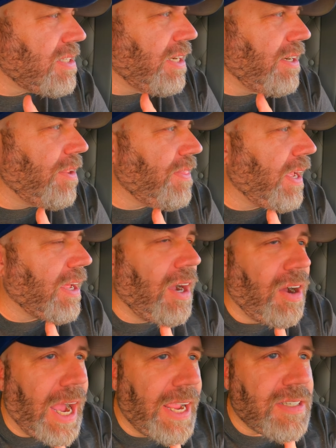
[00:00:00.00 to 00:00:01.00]
sitting there thinking,
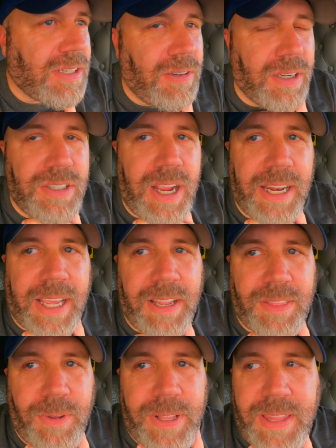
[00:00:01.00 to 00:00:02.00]
oh, Ike's gonna try to
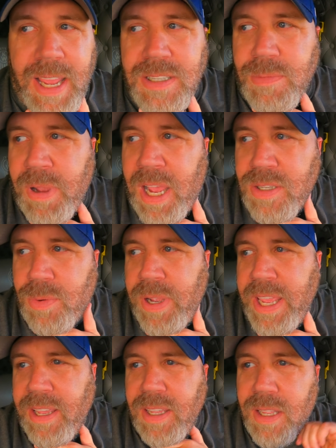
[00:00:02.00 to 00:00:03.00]
get 3,000 miles a
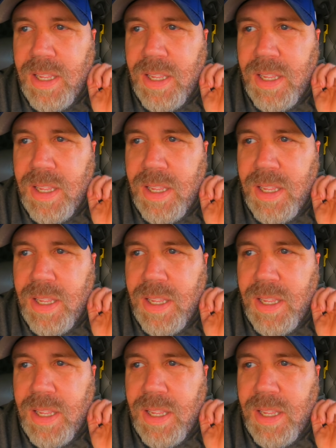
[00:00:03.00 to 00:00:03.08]
week.